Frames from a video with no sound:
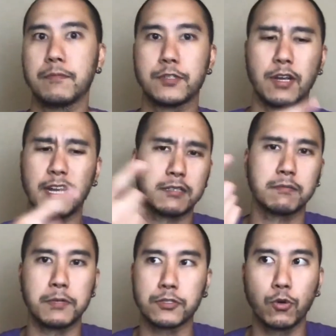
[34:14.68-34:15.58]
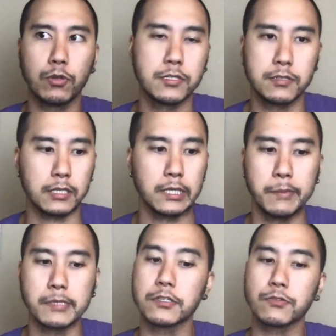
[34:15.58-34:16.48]
so I guess school is technically a
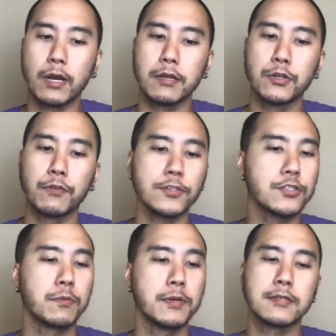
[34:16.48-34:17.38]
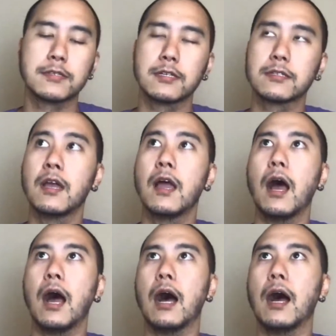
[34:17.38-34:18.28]
business, right? Universities are businesses,
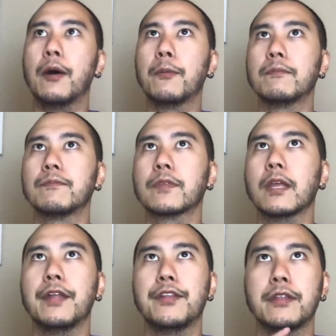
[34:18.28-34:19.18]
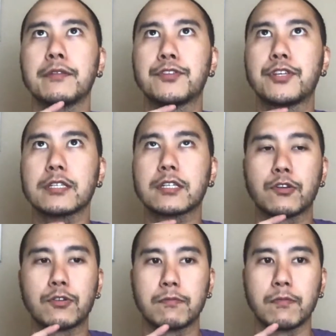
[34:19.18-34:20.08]
and then just
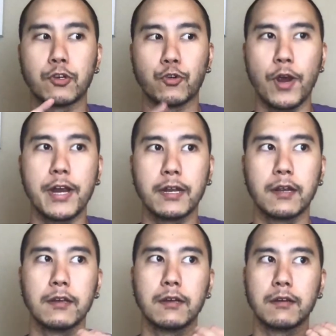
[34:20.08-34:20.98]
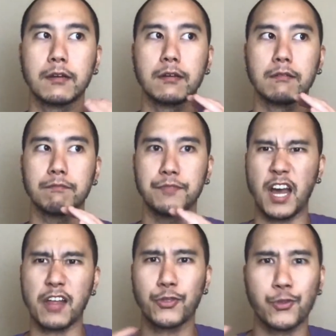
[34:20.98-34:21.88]
creating
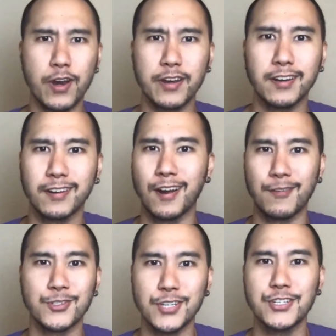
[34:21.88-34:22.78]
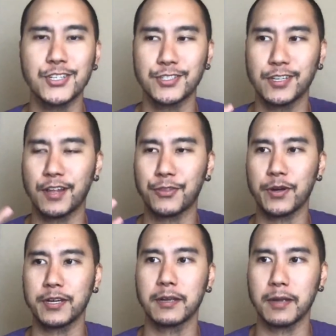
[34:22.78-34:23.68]
non-threatening conversations,
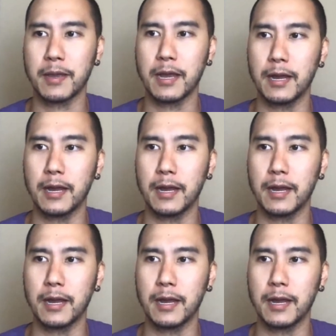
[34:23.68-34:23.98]
non-threatening,